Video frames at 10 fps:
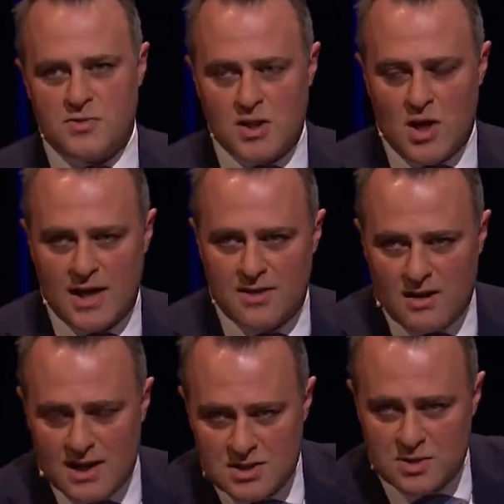would like,
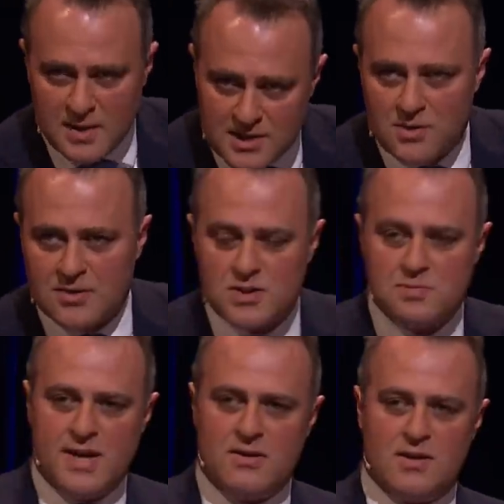I suspect, on this
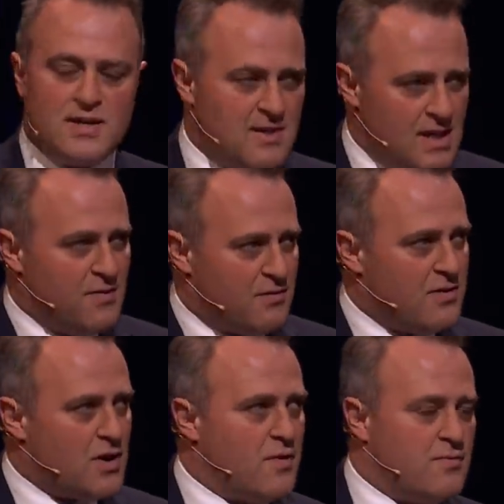panel and for
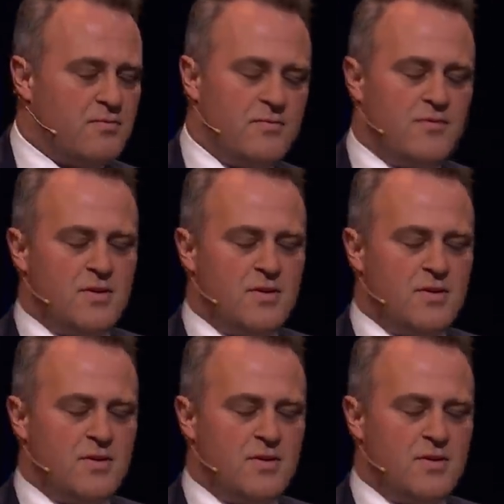the